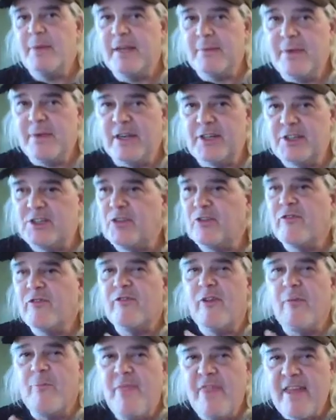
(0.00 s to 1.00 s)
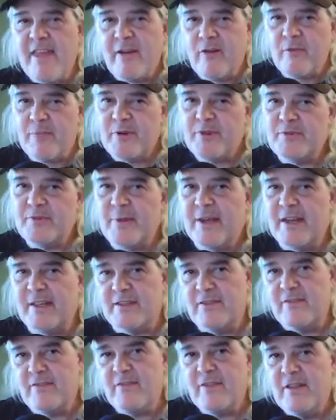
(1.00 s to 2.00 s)
picture, from their
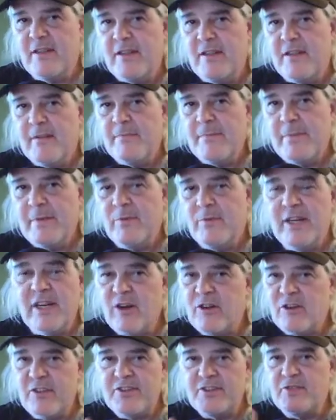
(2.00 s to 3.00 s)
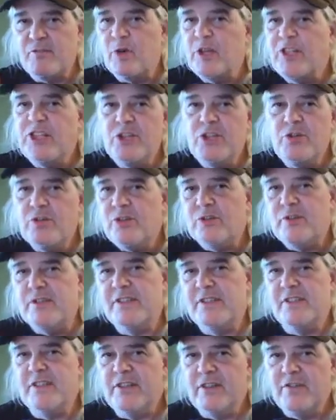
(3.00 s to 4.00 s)
perspective, regardless of what you do as
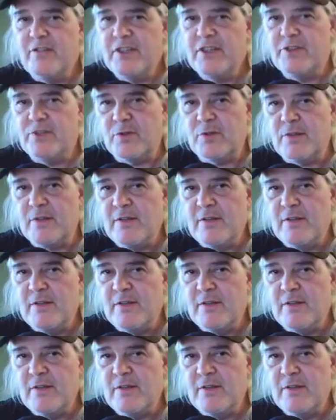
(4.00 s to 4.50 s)
an individual.